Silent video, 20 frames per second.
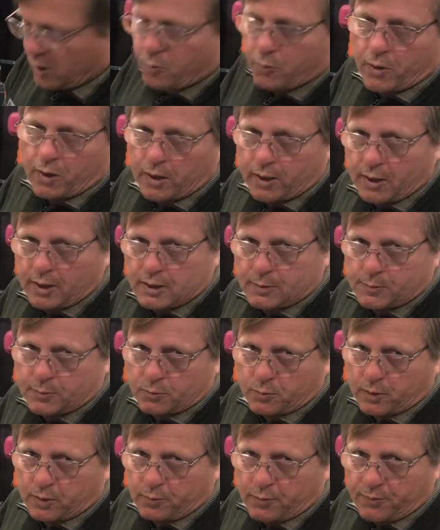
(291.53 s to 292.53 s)
when our customers
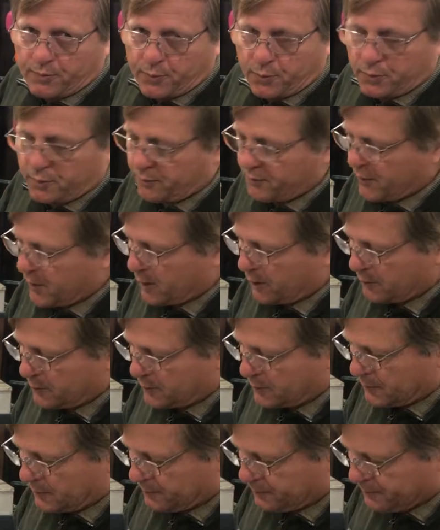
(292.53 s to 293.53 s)
want to refuel their
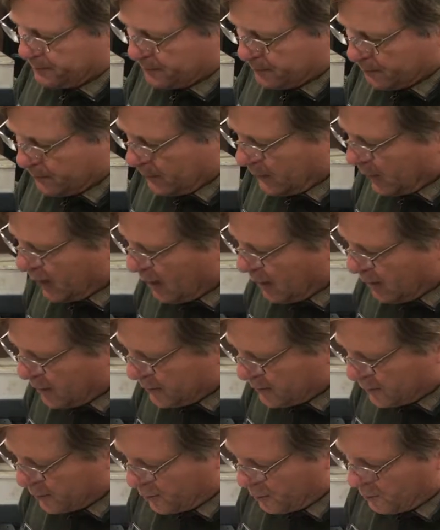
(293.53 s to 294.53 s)
vehicles.
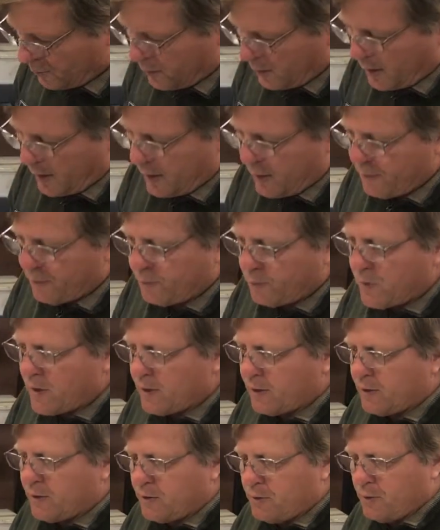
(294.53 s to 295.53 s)
So if we
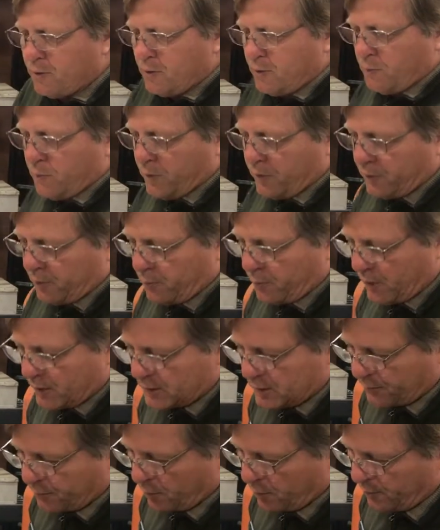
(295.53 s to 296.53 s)
can do it with a
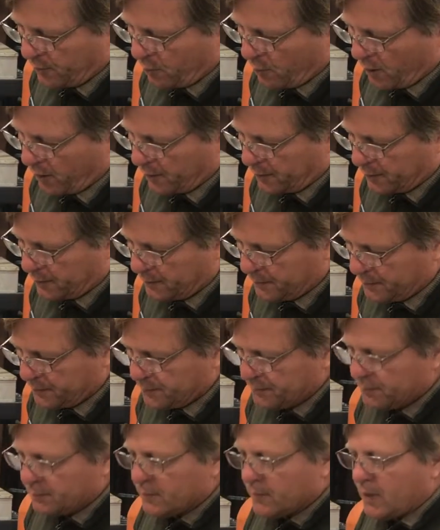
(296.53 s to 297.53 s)
reservoir of water
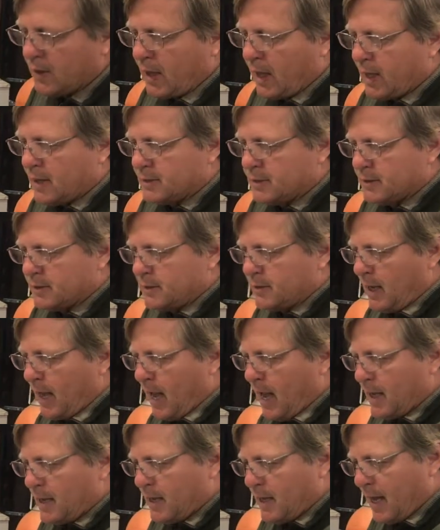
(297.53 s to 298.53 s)
and just
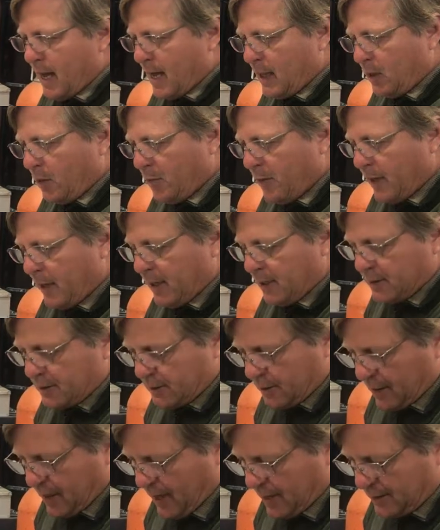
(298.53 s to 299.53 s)
add the alloy
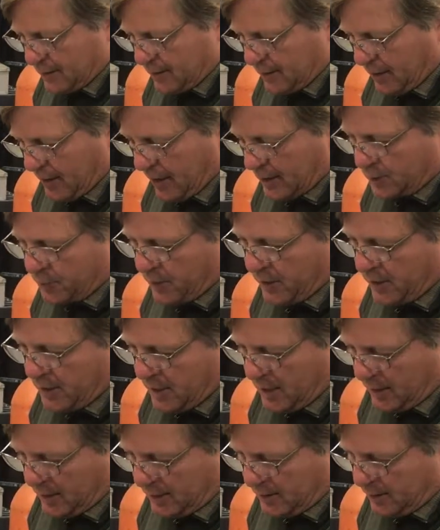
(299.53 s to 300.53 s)
into that as we
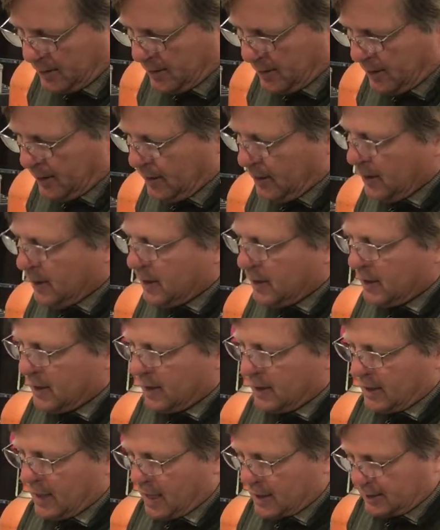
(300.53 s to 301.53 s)
need it,
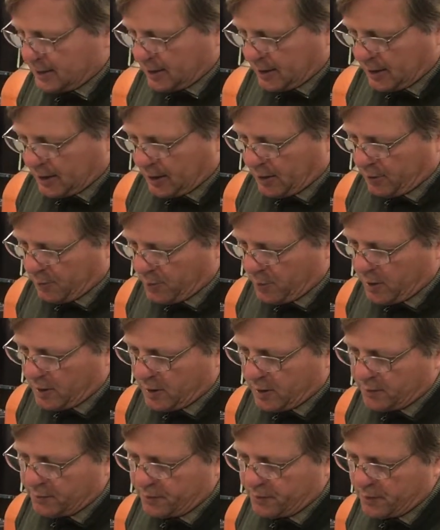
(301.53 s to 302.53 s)
then that's going to get rid
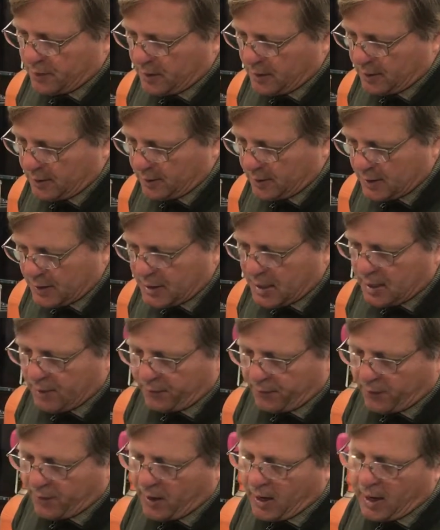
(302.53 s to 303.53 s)
of the need for